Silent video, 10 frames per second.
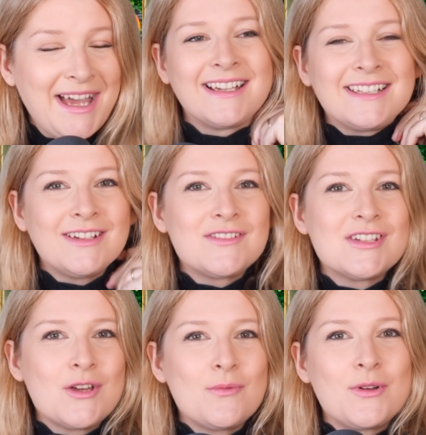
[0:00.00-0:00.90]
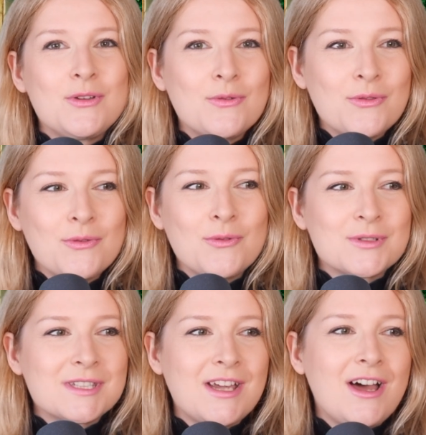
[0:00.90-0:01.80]
I'd love to know what your
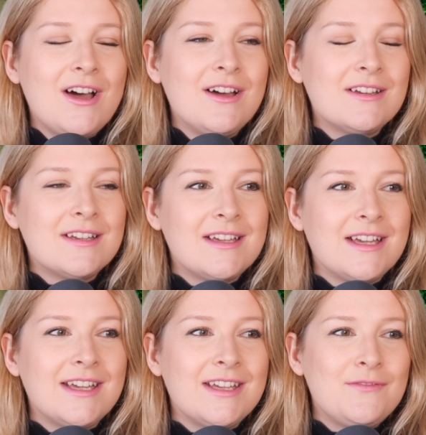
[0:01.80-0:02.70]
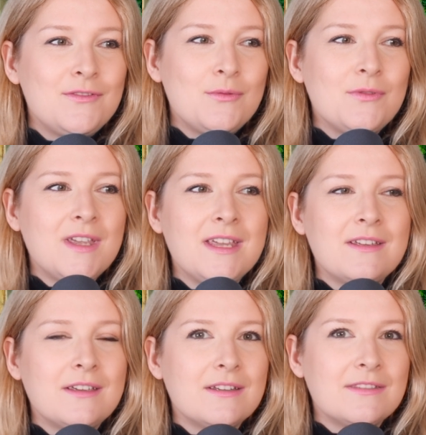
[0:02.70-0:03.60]
thoughts are. If you
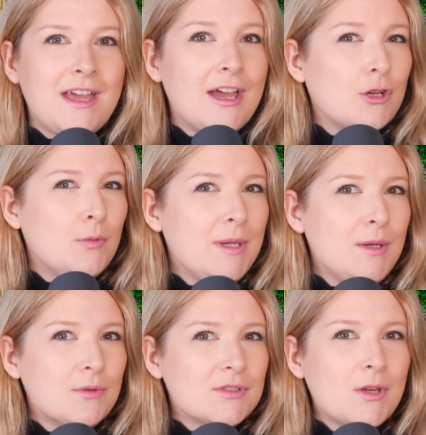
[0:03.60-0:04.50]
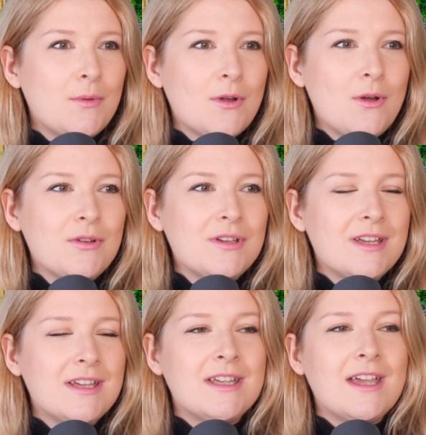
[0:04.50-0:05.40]
think that could be what's going on,
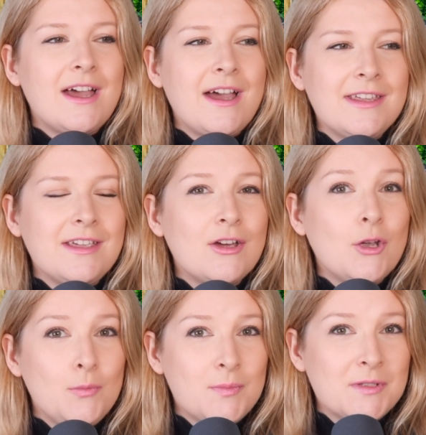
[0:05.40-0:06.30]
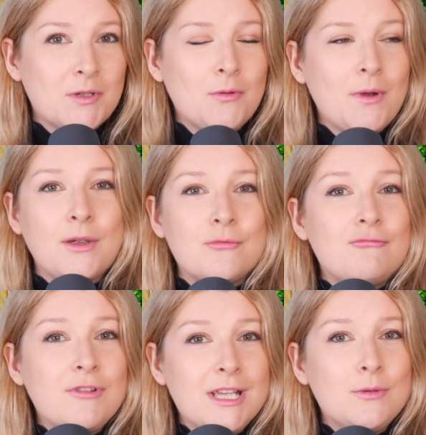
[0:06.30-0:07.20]
I hope so. I
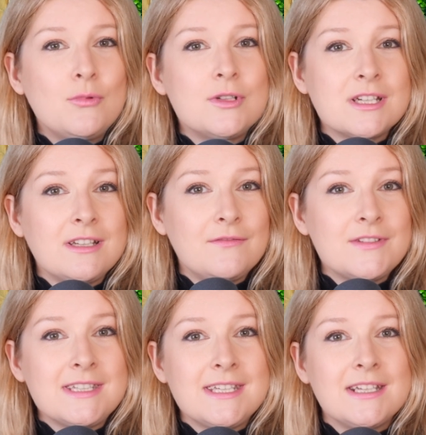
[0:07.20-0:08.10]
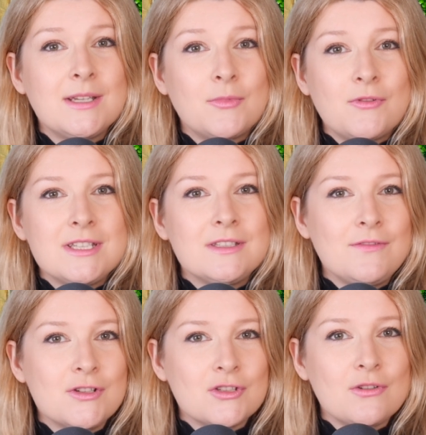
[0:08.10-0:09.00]
really would love to see an upgraded
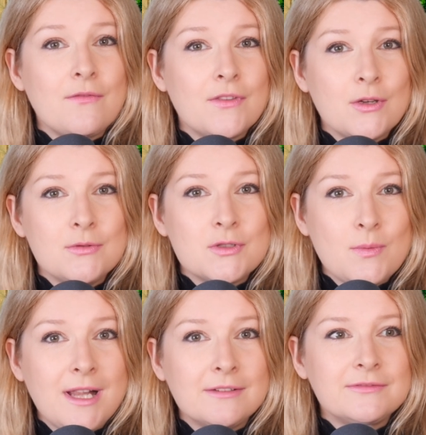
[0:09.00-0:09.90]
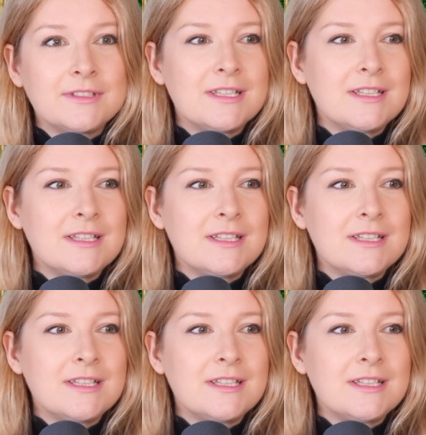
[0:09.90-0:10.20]
version of the Koda 12.